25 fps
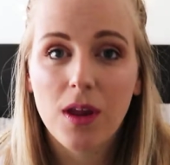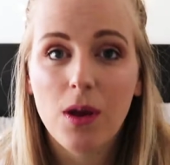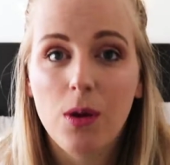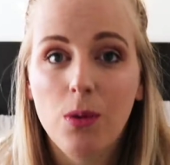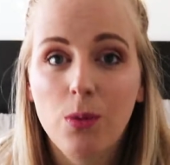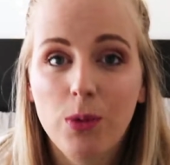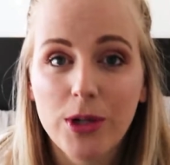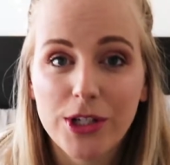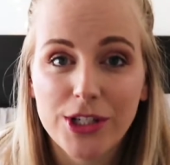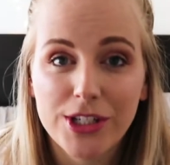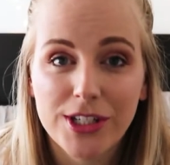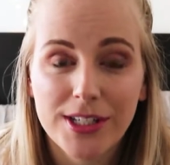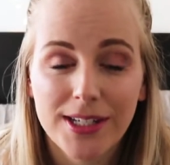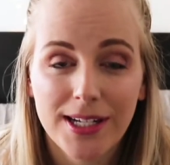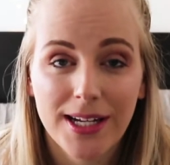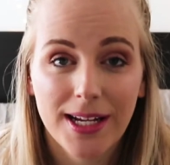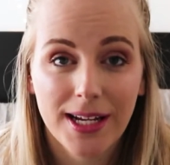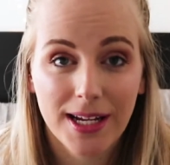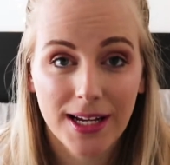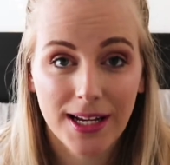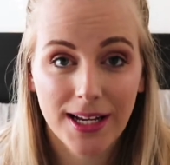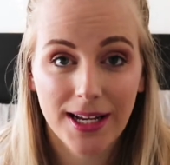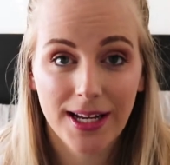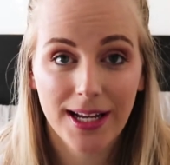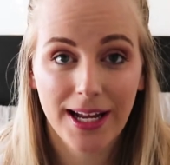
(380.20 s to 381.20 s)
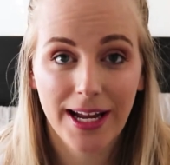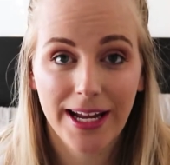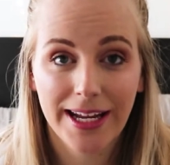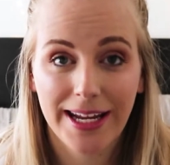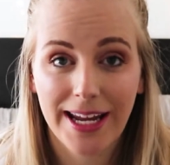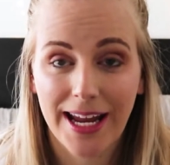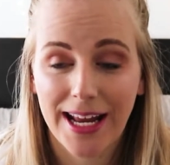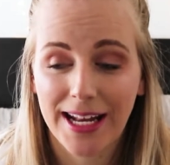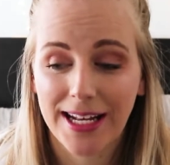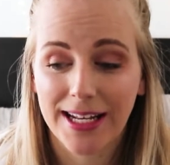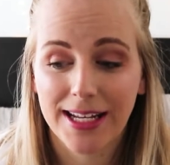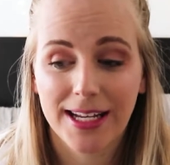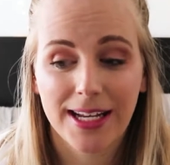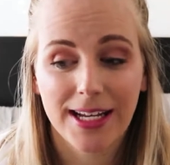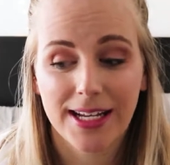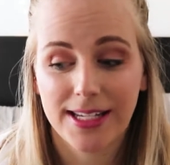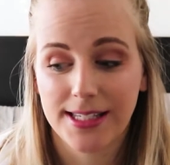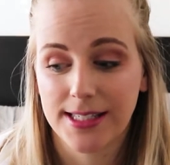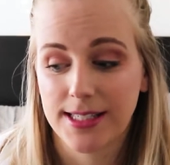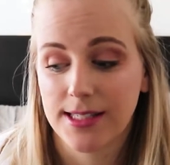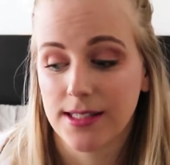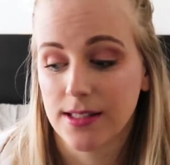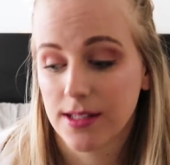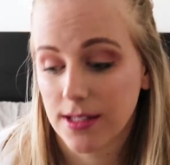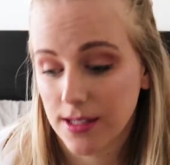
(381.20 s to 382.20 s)
which again
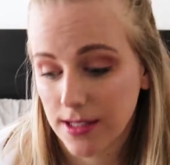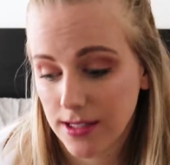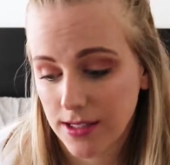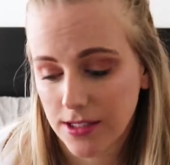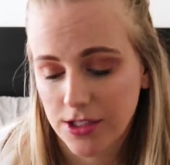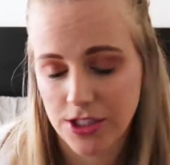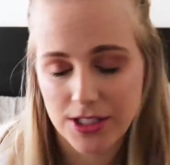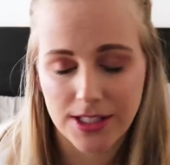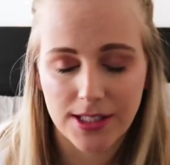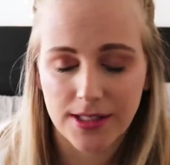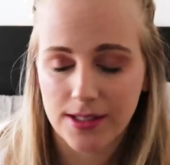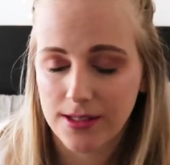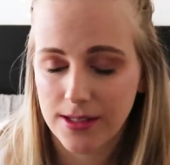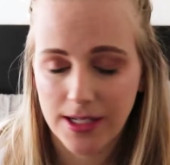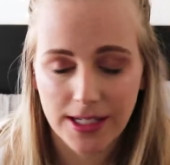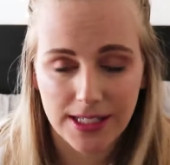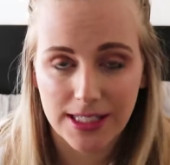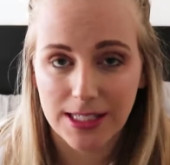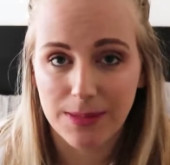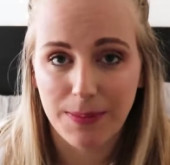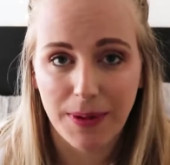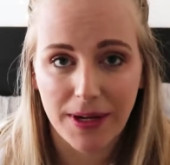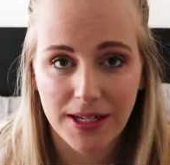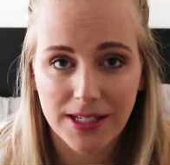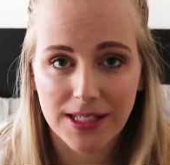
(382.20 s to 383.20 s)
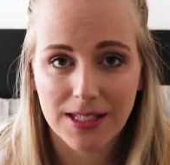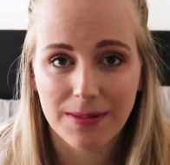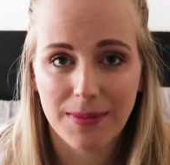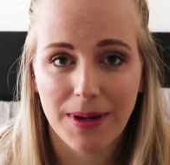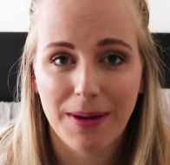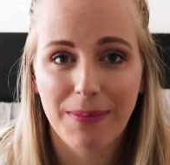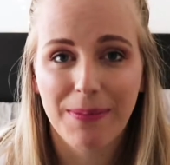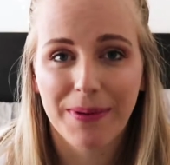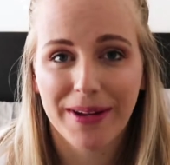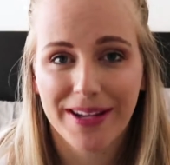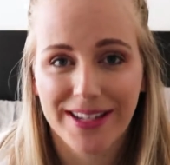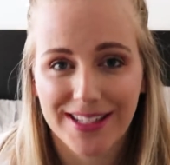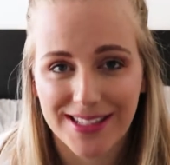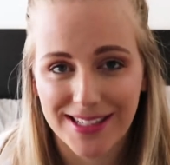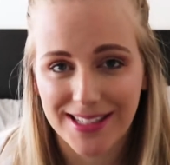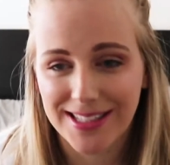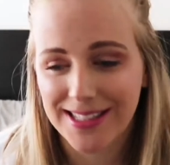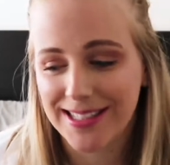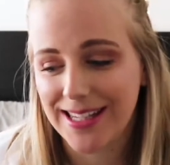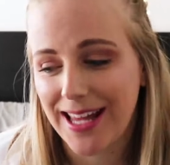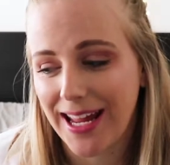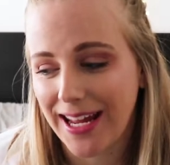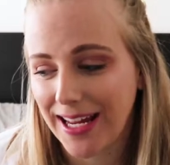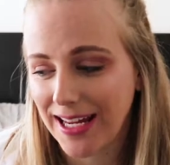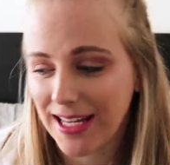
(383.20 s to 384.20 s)
is just, it speaks to me because
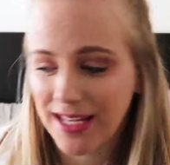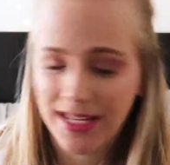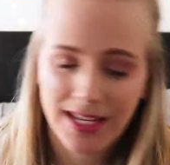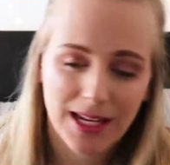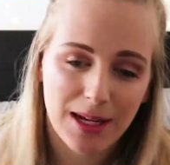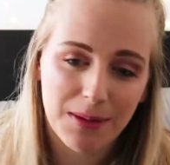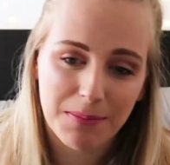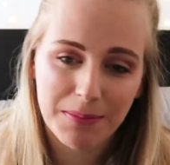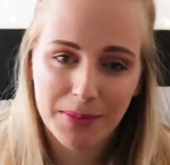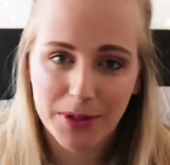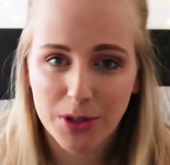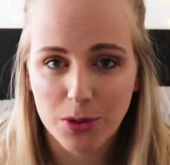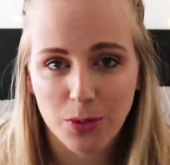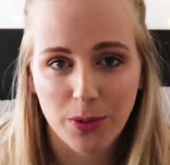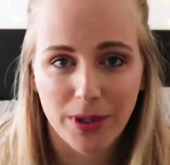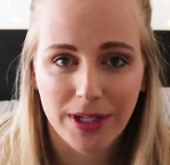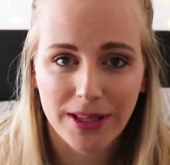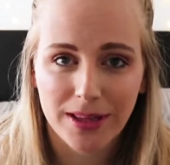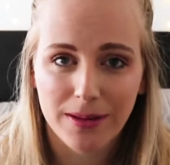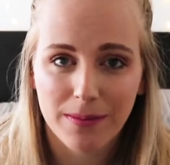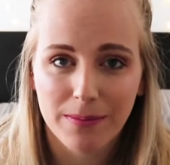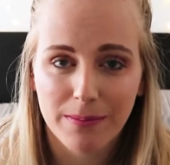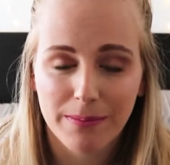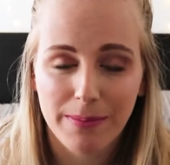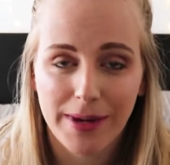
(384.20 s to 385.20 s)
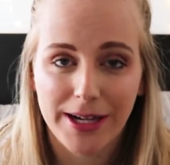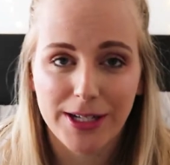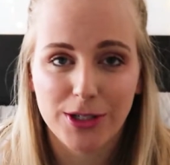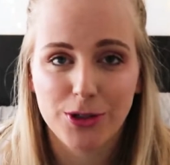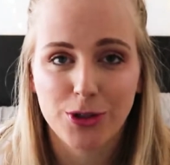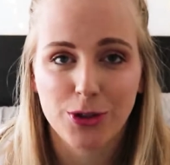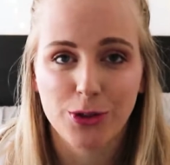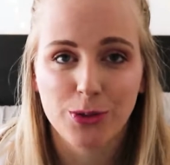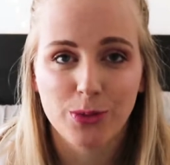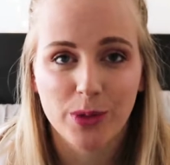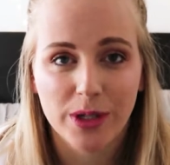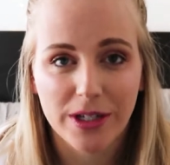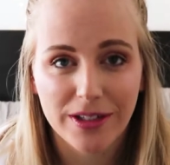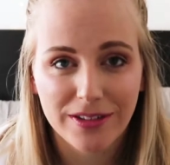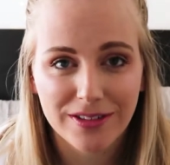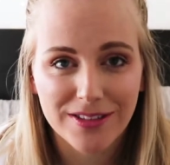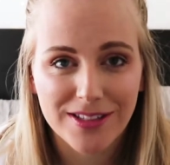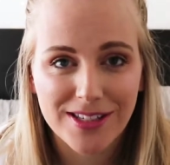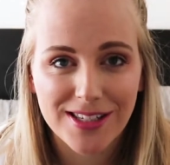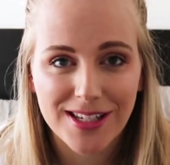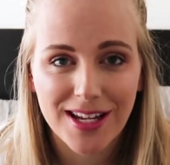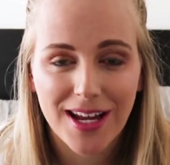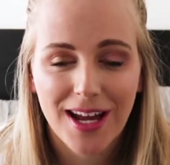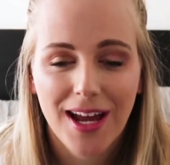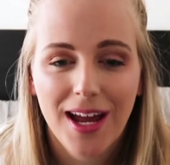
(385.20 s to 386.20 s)
it's like in between my two
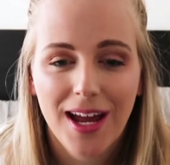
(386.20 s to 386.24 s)
worlds.